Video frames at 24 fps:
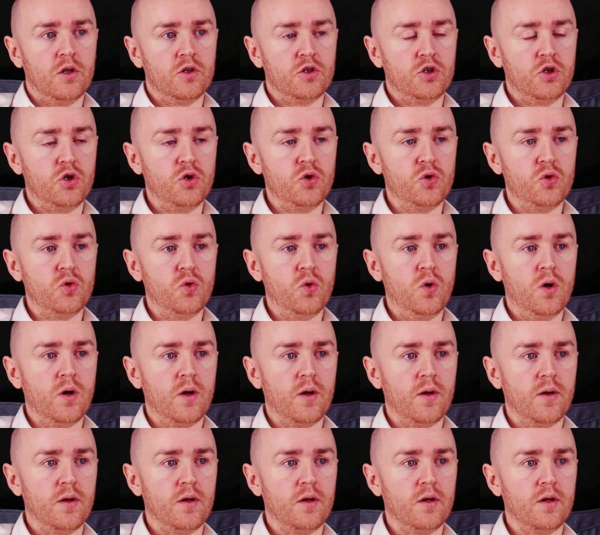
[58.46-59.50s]
to
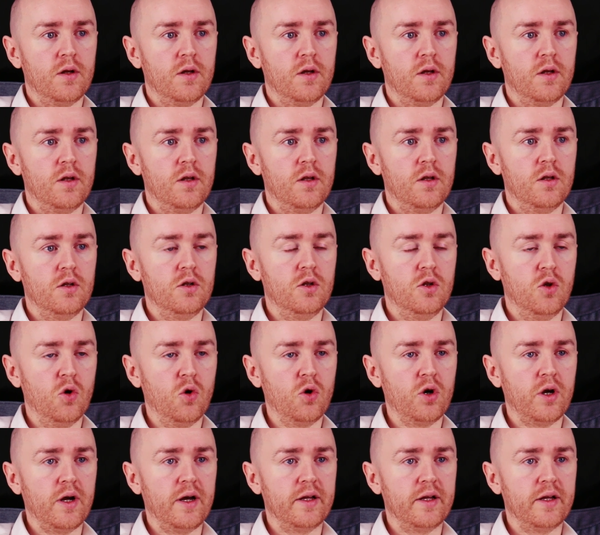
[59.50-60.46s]
look